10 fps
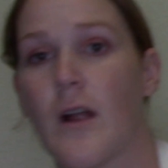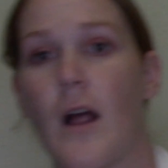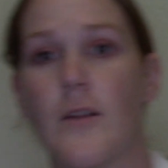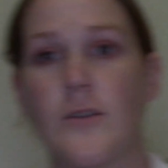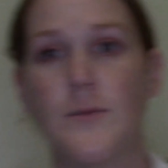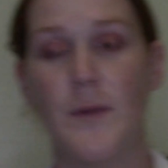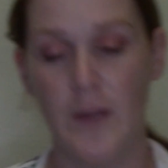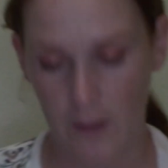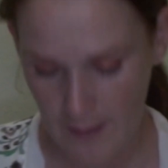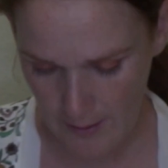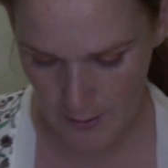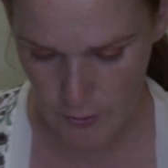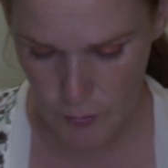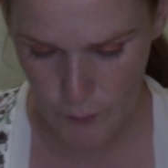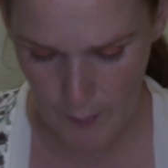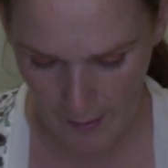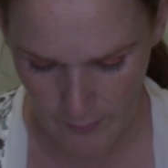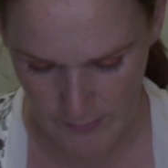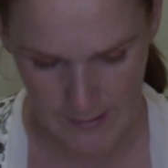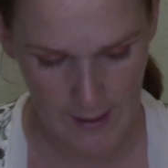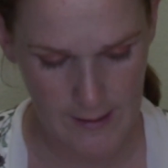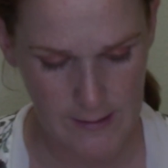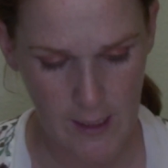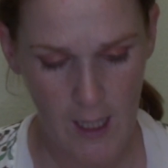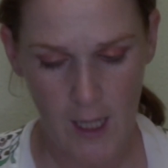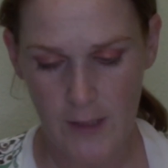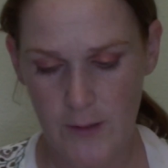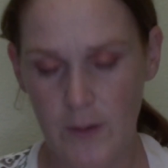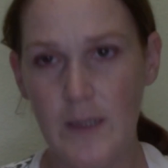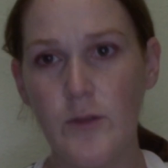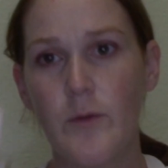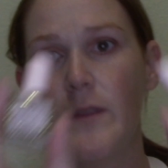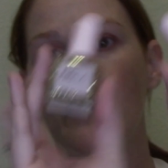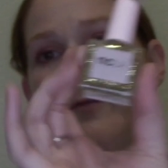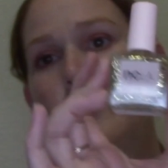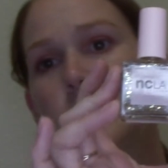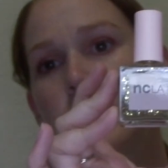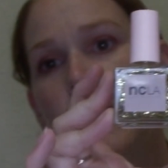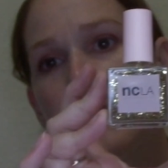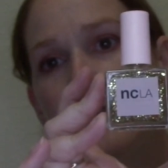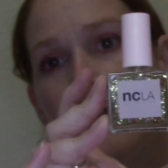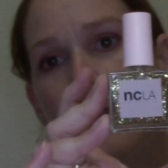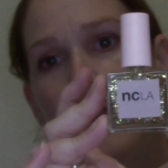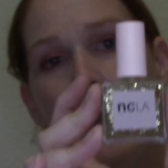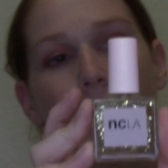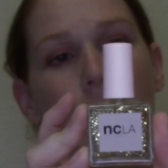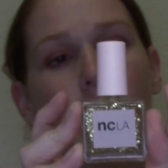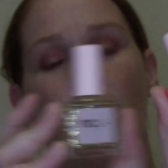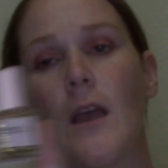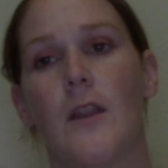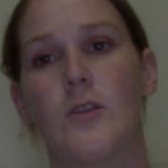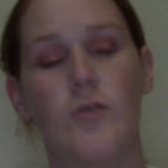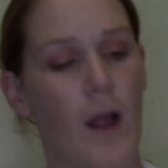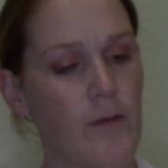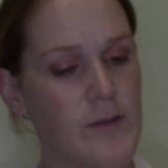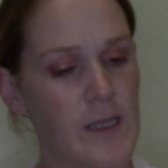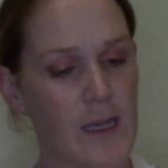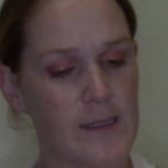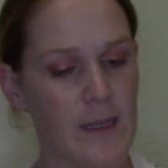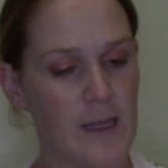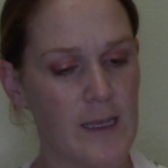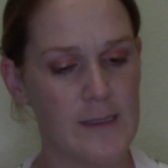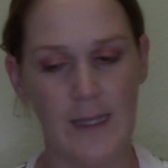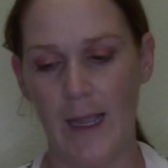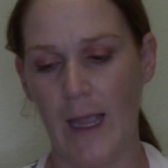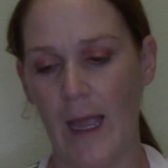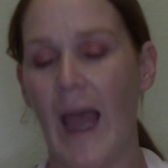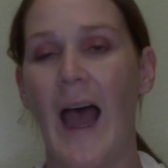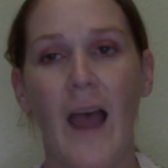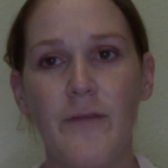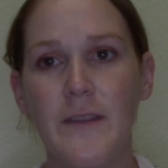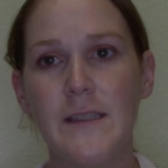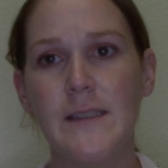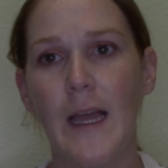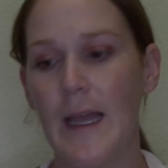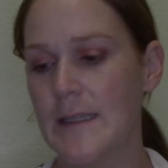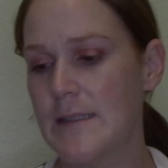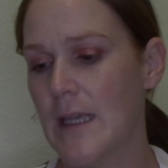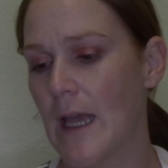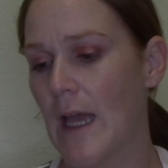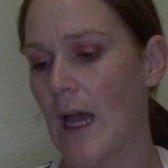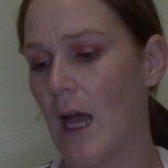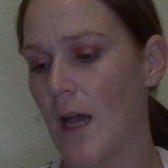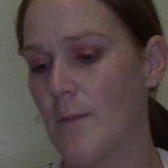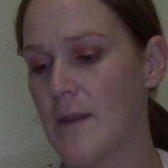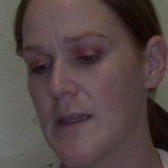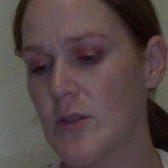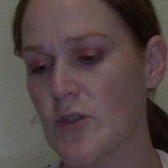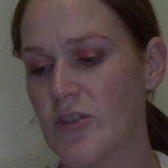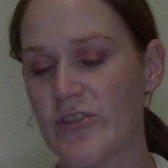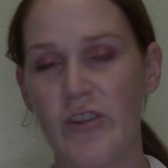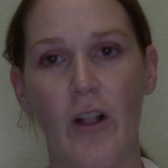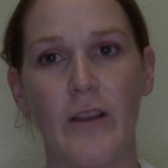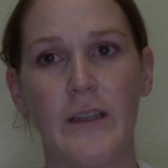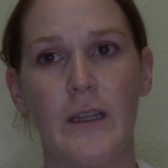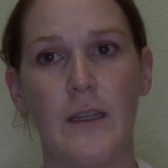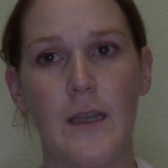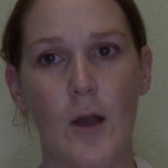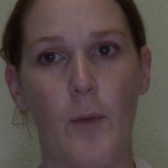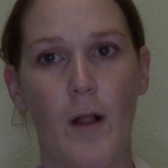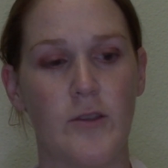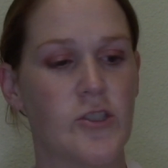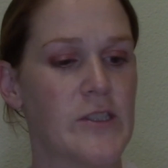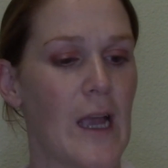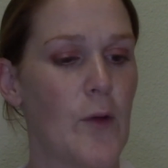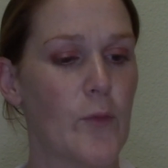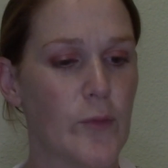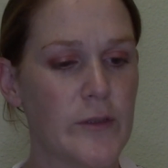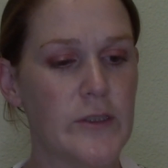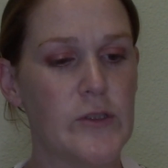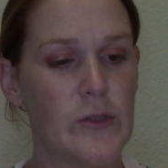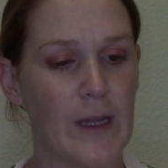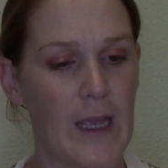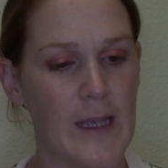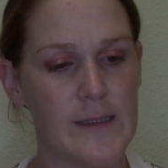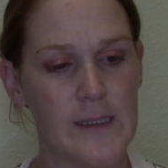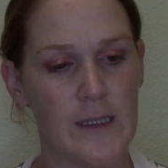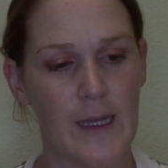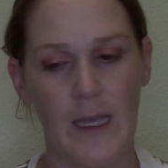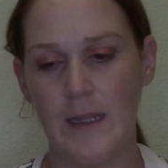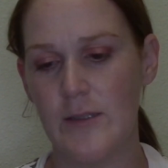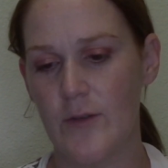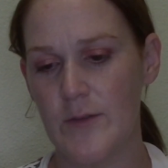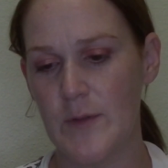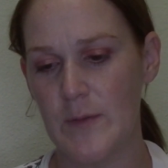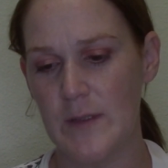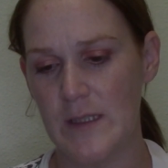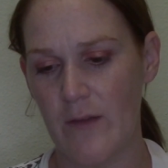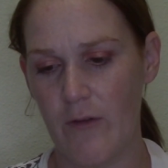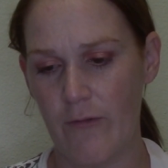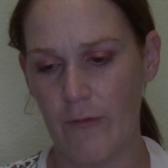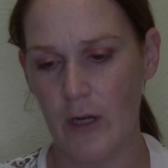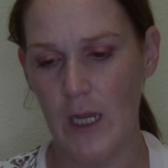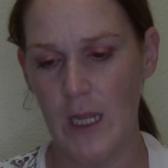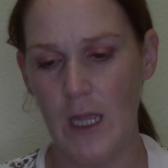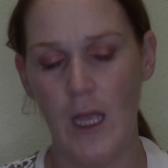colors, but they're in travel size. So these are what the full size look like. The travel size I think is like half this size. These are solid nail polishes. I really do like Ncla. These are supposed to be 7 free,